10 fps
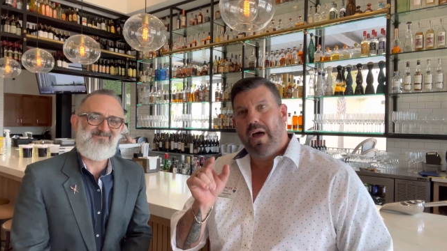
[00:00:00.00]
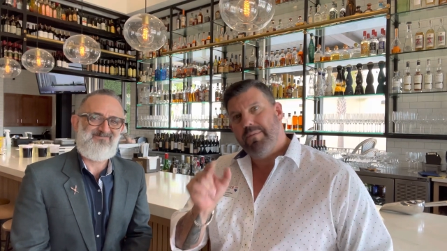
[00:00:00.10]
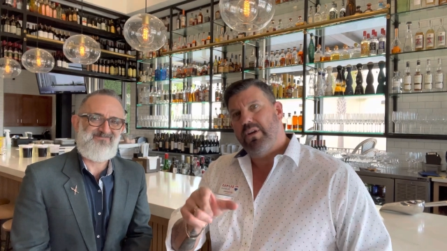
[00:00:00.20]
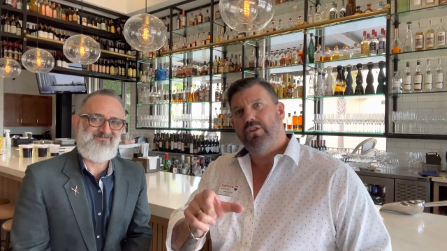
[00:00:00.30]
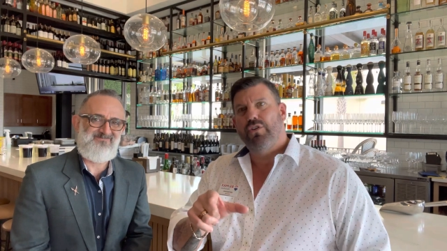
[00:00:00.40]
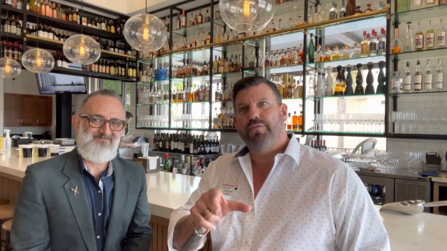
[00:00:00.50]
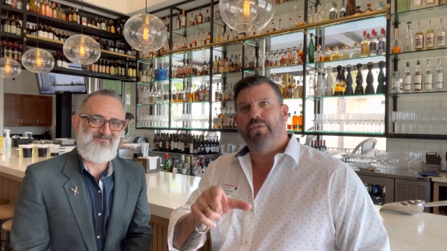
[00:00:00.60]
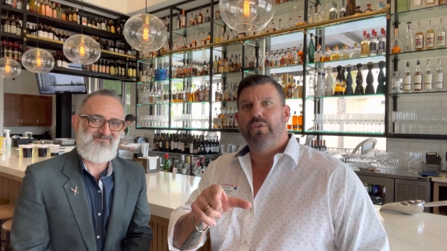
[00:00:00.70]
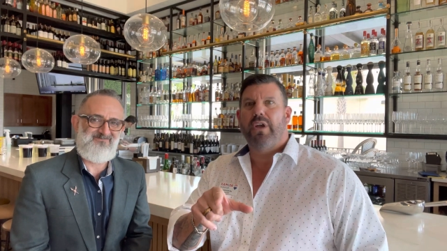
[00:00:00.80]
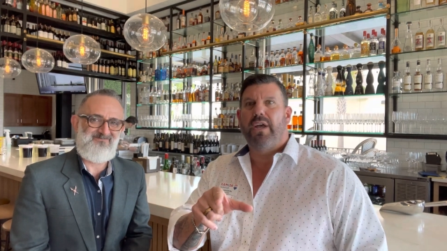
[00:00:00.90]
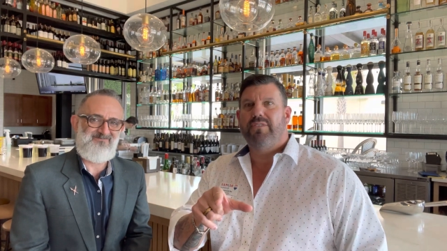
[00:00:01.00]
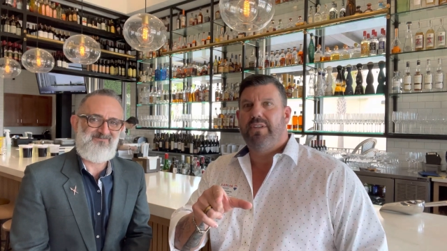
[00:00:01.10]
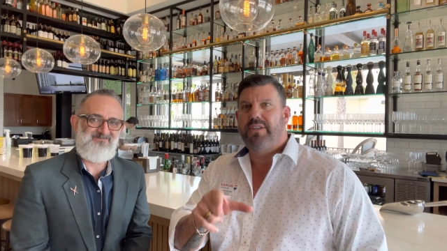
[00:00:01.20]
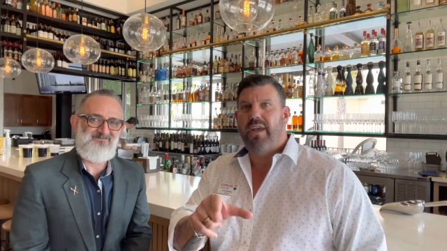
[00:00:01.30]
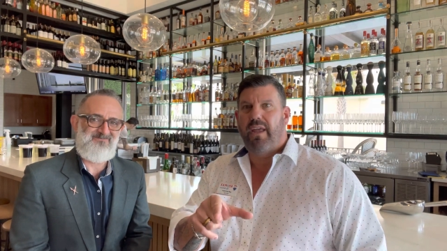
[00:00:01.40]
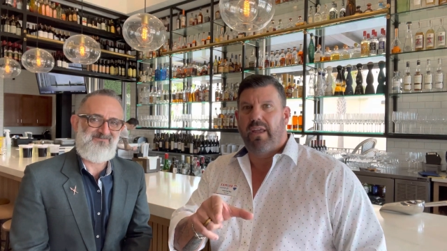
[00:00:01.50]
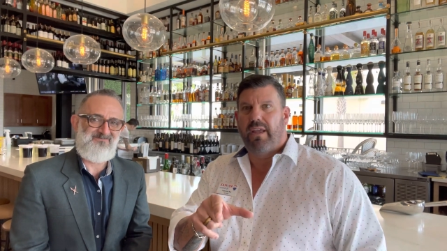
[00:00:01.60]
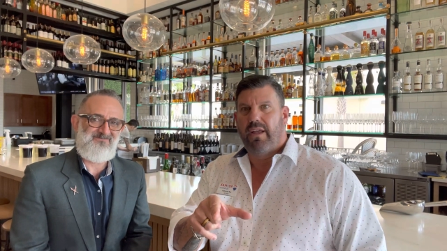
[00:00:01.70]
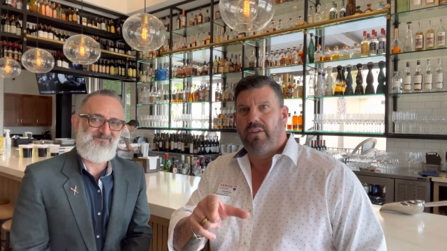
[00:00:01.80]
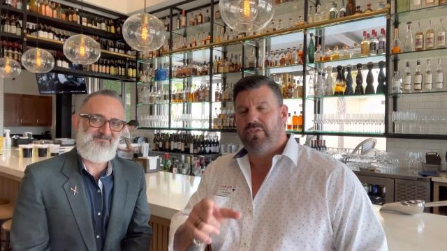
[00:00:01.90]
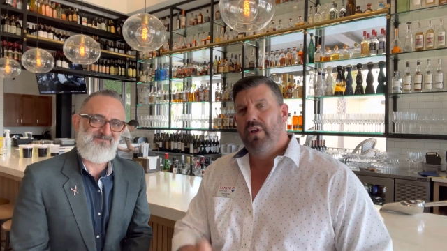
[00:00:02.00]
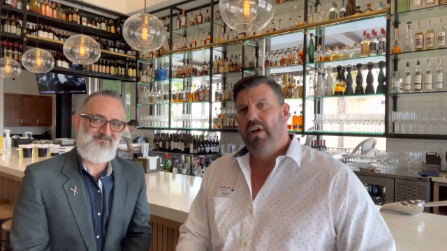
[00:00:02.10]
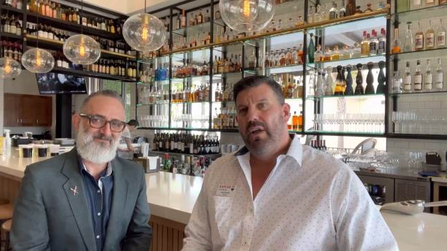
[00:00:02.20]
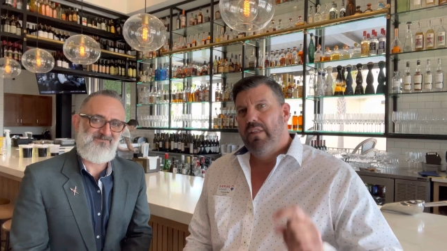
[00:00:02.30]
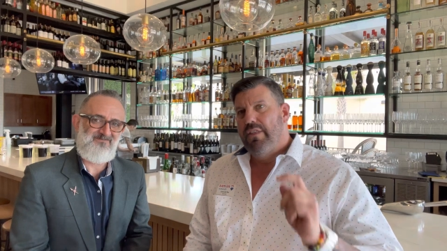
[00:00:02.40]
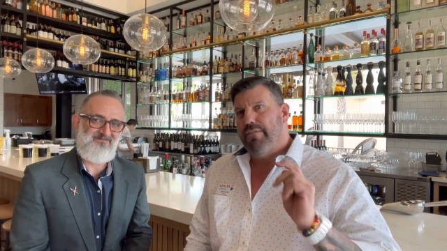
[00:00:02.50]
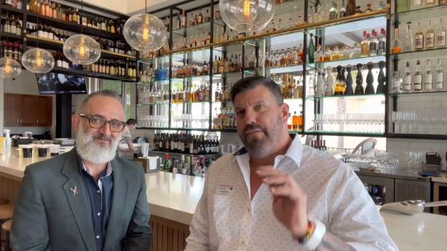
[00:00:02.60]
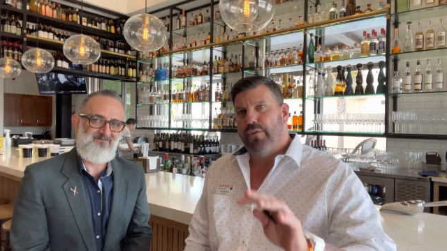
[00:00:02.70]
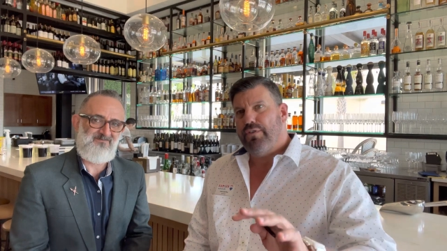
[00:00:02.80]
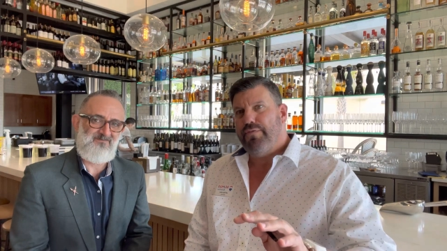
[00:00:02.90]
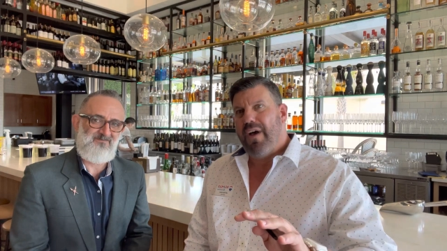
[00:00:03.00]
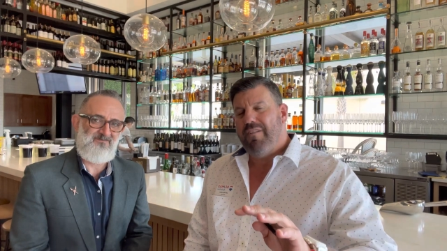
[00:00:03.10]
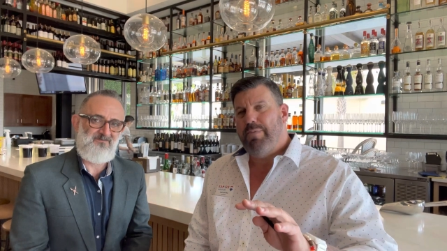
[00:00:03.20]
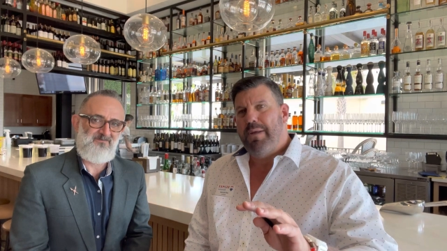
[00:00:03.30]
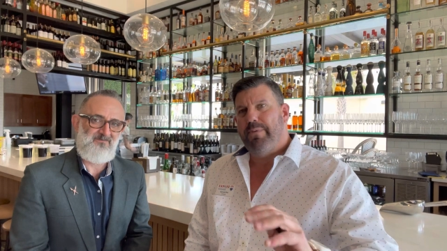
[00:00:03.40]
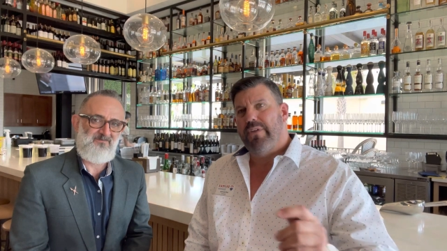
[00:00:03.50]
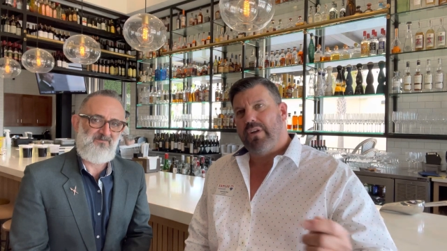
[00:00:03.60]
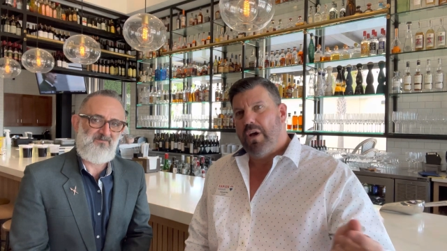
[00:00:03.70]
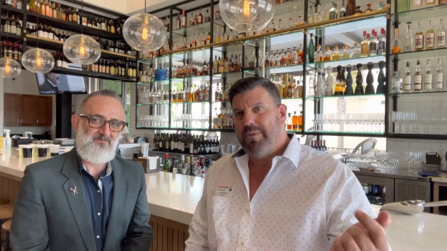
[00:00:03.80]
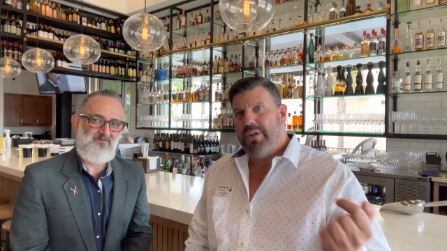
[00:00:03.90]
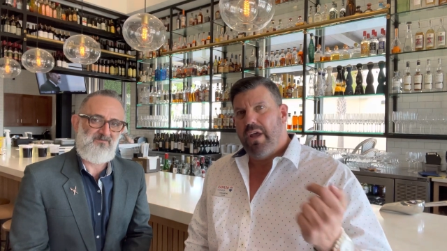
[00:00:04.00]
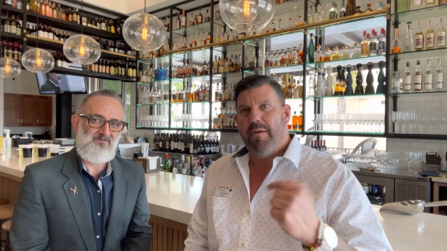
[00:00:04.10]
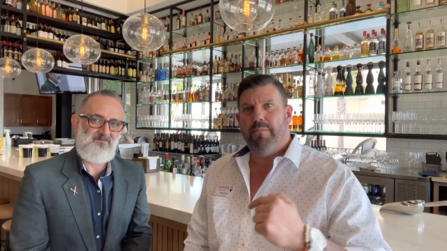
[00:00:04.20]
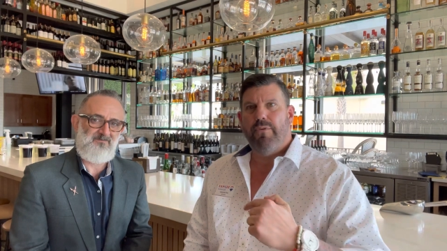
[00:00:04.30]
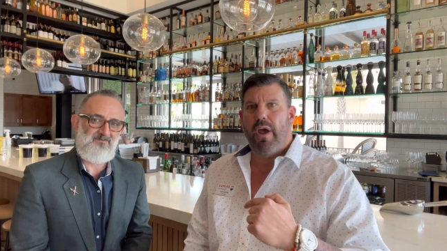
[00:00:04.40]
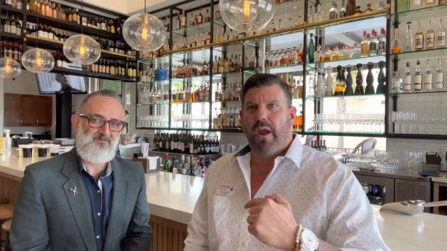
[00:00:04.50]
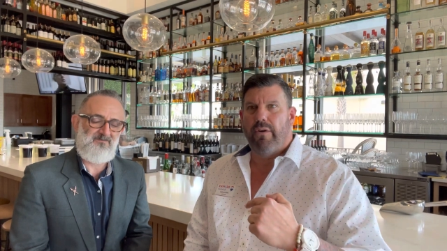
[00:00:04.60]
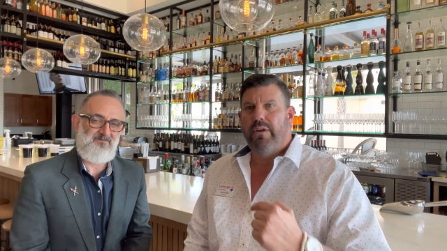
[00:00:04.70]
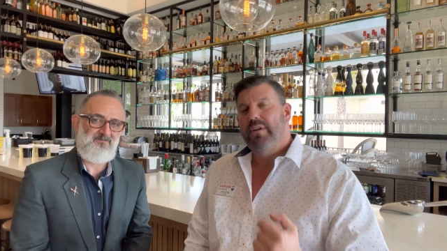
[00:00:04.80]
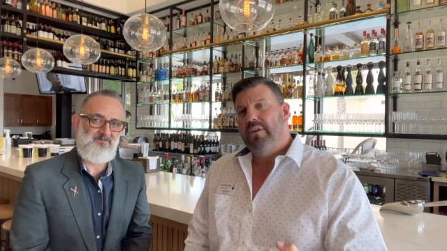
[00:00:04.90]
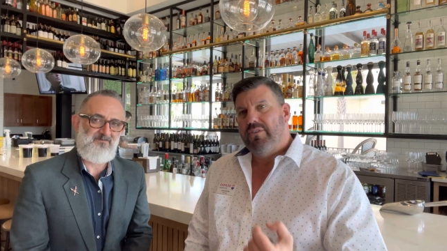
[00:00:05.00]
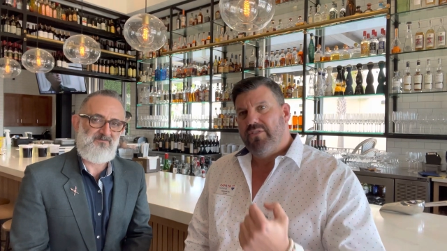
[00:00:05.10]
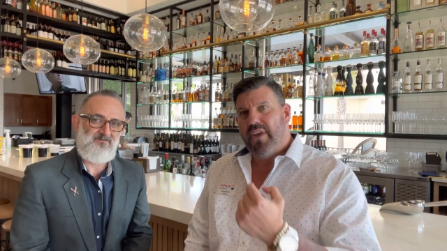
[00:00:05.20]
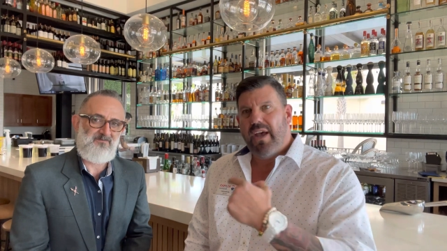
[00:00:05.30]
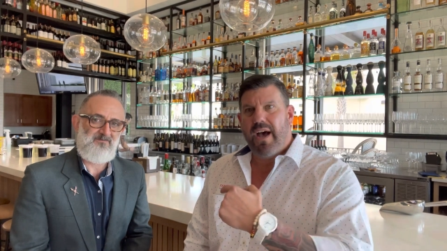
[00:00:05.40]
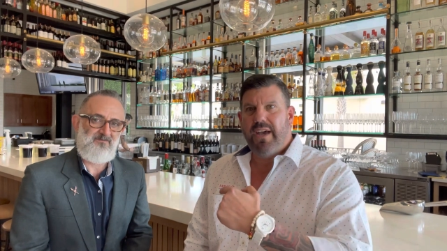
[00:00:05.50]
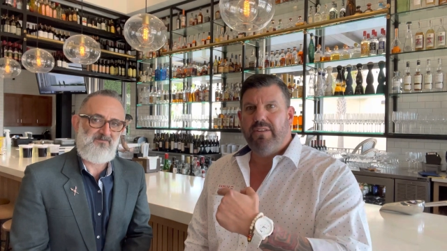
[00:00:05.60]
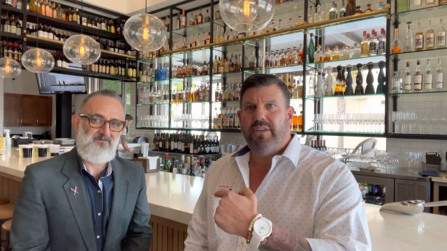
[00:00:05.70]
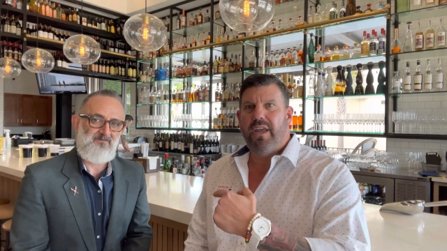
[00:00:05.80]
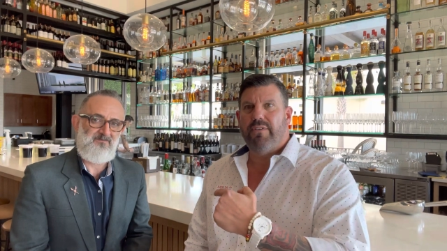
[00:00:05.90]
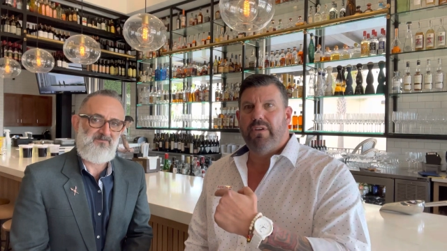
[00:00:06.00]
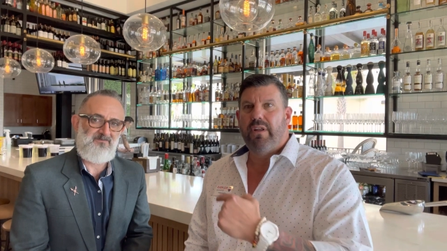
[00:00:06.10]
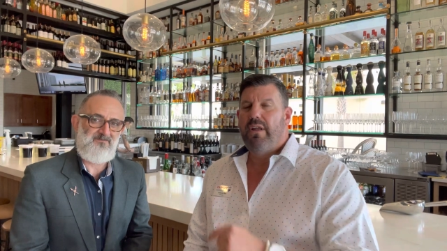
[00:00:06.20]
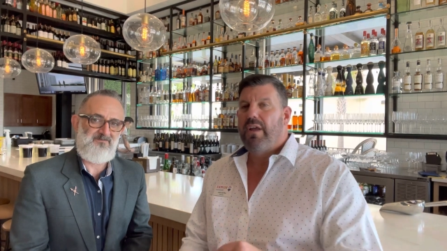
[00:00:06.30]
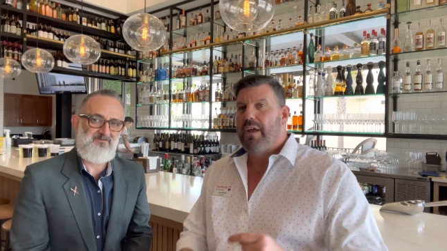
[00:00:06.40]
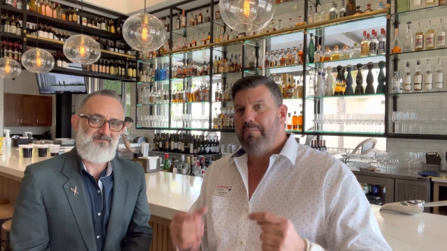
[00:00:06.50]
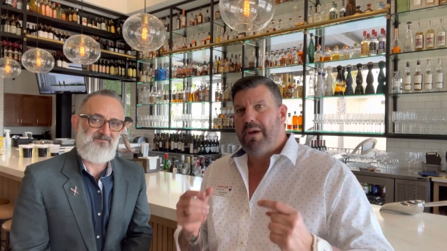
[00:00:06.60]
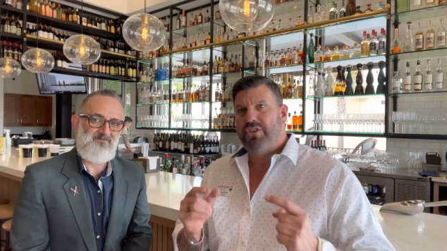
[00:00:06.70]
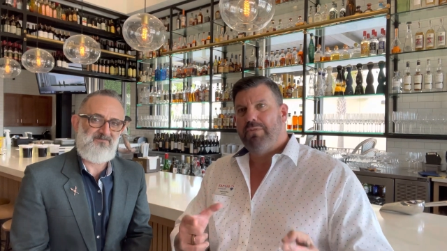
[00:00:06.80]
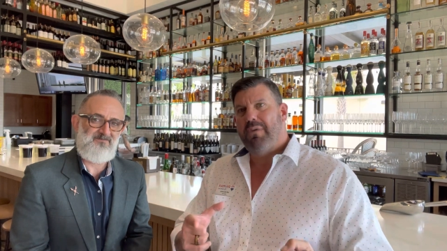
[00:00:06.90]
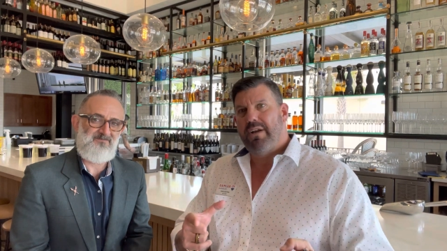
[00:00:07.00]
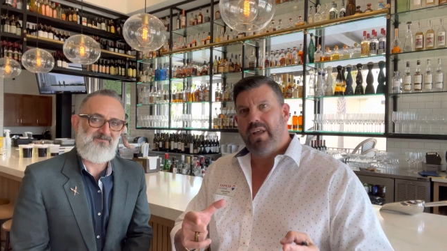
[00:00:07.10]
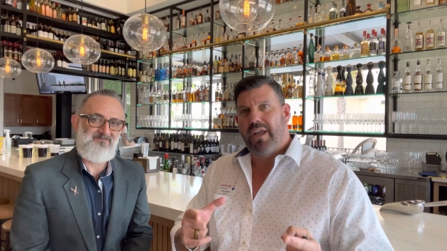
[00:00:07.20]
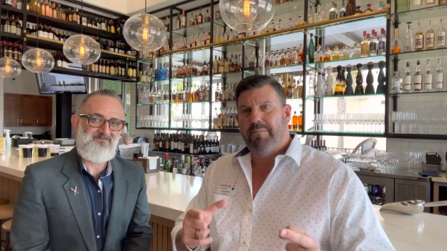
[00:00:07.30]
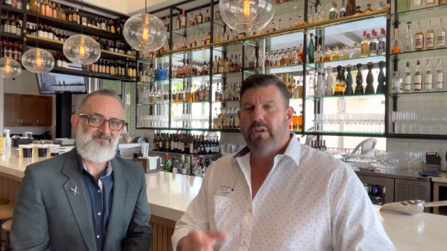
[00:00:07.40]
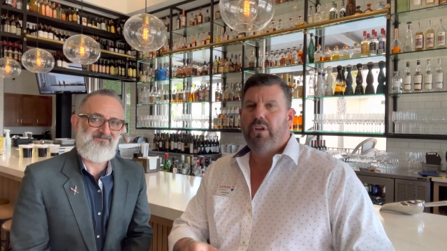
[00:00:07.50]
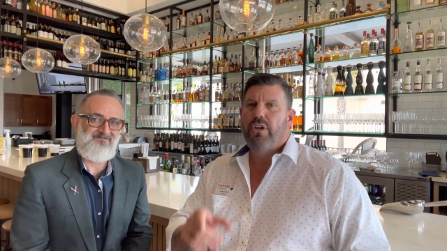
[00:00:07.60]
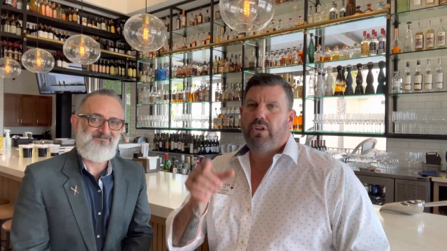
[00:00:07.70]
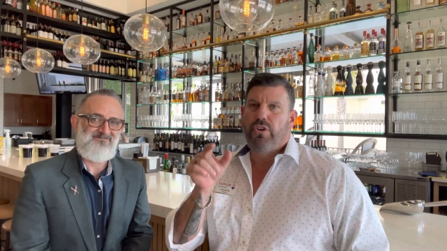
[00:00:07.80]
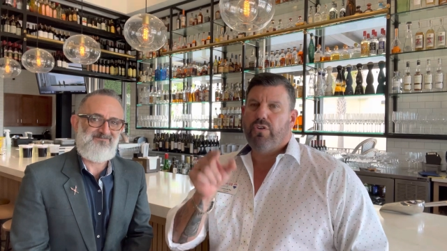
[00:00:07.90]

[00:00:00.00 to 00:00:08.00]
Speaker 1: I'm going to do for you guys today is the first five people that come into Ember and Iron, say hi to David and mention my name, your